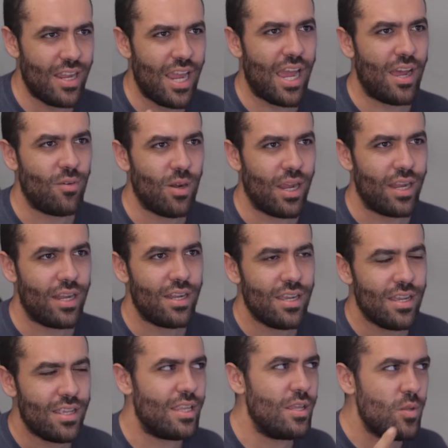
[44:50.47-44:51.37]
Yeah, right.
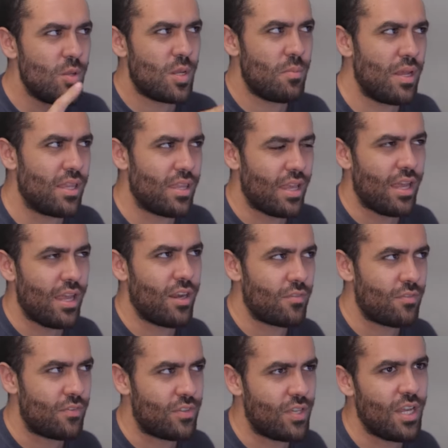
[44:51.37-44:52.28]
Then you can ban the mm.
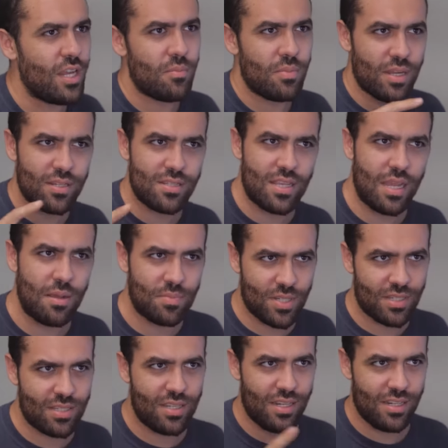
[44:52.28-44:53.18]
AR-15 because the
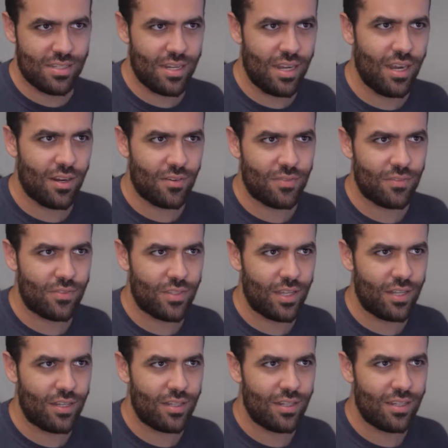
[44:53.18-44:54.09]
M16 is an
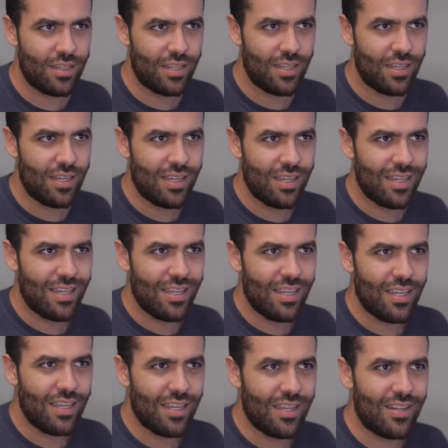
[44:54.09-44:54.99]
AR-15. I
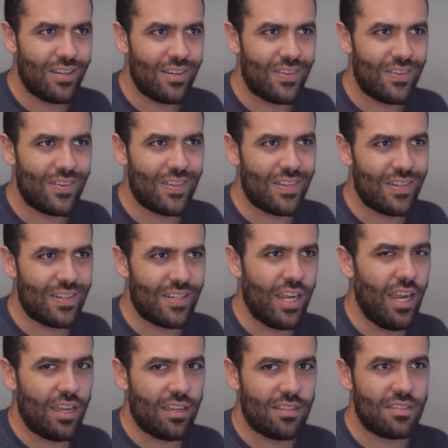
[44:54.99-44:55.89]
mean, it is.
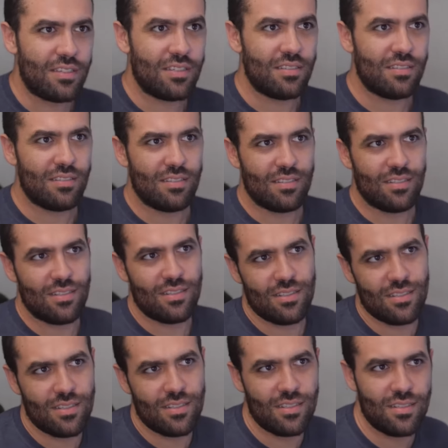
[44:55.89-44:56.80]
Yeah.
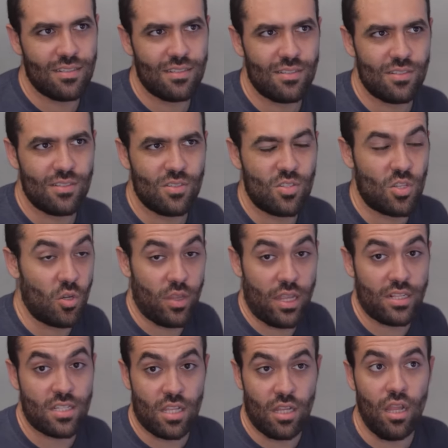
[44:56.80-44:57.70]
So
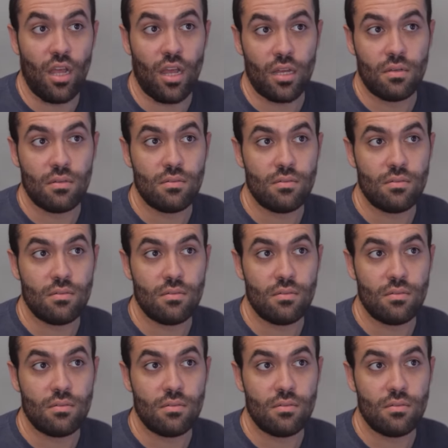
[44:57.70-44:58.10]
that's the law.